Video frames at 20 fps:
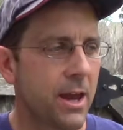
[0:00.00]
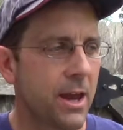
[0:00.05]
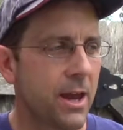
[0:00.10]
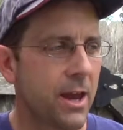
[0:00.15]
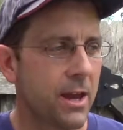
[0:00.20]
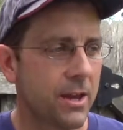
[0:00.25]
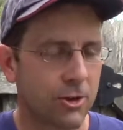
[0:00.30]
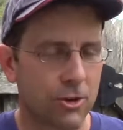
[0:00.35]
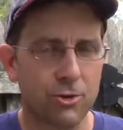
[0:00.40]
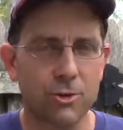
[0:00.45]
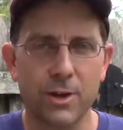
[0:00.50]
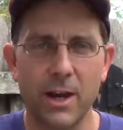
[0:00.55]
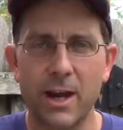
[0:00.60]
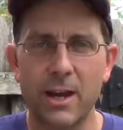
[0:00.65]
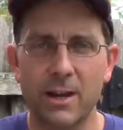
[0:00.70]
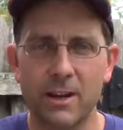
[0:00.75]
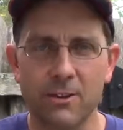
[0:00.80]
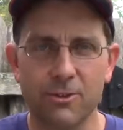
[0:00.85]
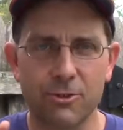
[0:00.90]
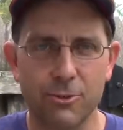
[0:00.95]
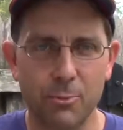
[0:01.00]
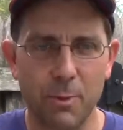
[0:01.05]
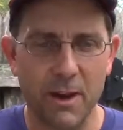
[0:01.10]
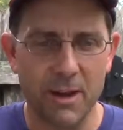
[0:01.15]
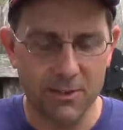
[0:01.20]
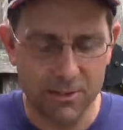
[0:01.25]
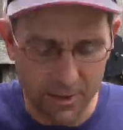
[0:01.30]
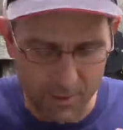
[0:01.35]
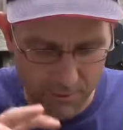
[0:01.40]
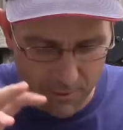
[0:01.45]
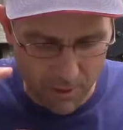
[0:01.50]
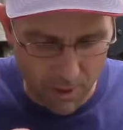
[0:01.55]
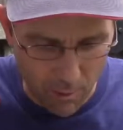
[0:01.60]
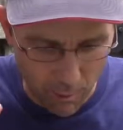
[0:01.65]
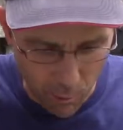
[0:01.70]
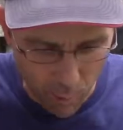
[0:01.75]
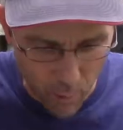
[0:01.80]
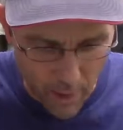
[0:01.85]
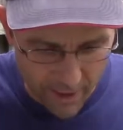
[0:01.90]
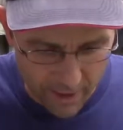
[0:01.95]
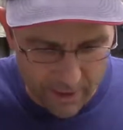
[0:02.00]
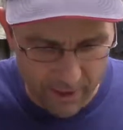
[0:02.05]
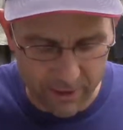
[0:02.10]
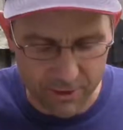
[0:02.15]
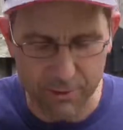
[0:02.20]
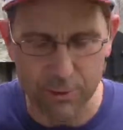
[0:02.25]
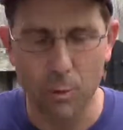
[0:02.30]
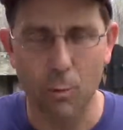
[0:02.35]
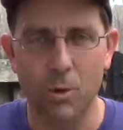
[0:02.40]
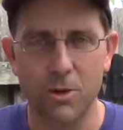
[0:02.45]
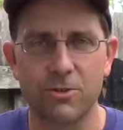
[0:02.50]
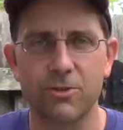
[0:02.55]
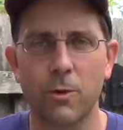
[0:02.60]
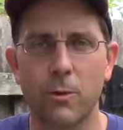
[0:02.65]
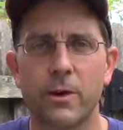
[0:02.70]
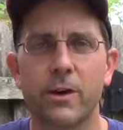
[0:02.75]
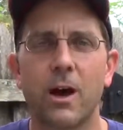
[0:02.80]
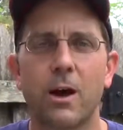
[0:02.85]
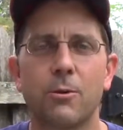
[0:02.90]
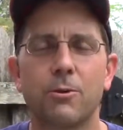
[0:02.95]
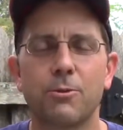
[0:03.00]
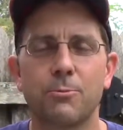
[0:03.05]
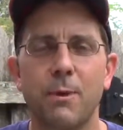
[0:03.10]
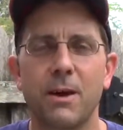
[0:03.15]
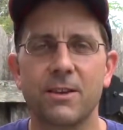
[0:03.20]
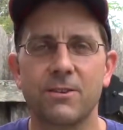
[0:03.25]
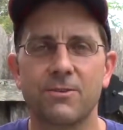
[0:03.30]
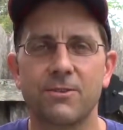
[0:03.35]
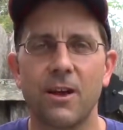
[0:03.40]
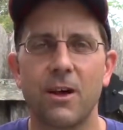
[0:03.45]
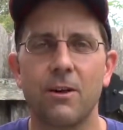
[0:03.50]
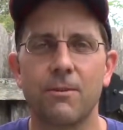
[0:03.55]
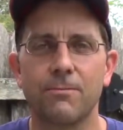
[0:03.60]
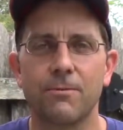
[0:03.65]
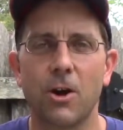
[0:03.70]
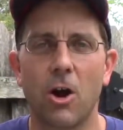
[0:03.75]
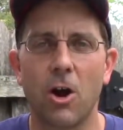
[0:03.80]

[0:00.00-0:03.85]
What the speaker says: and creating a space of awareness for what's going on with myself,